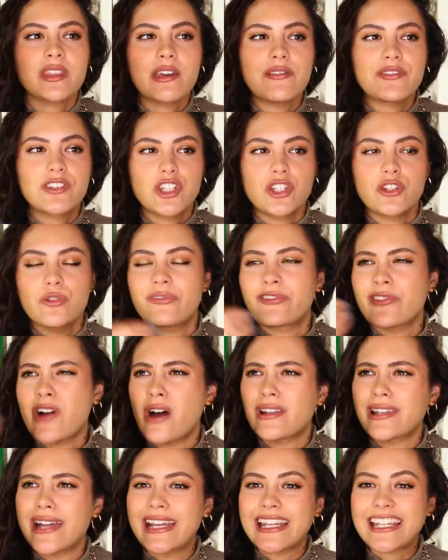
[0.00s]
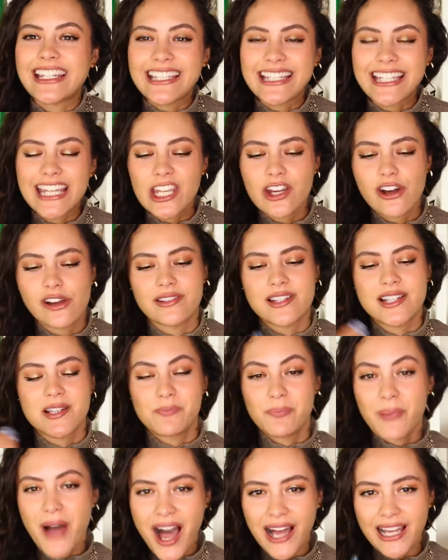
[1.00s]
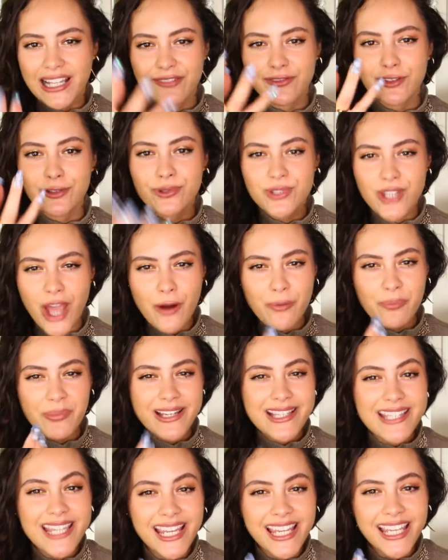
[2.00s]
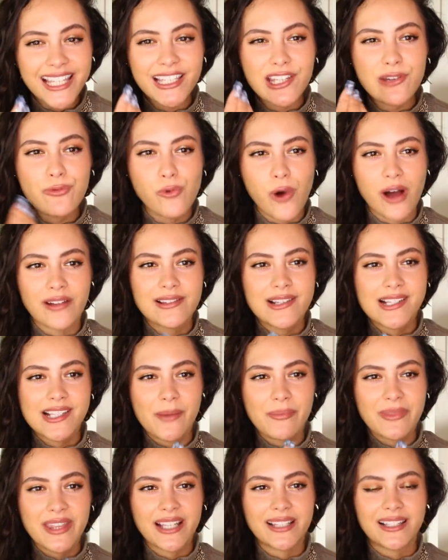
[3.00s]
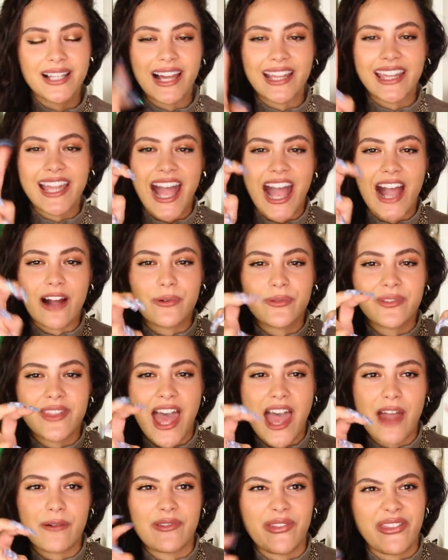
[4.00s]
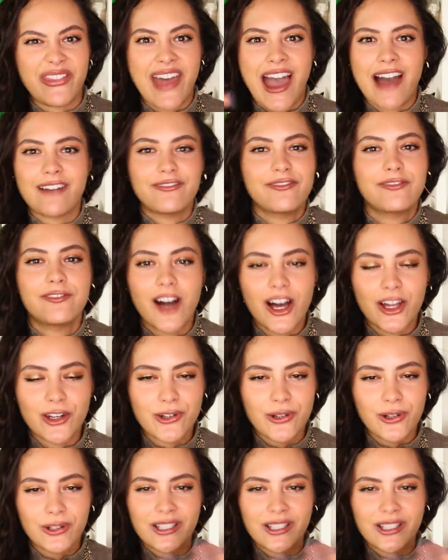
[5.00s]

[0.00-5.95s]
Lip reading: You've got like neons, but if you don't particularly want something like out there and that fun or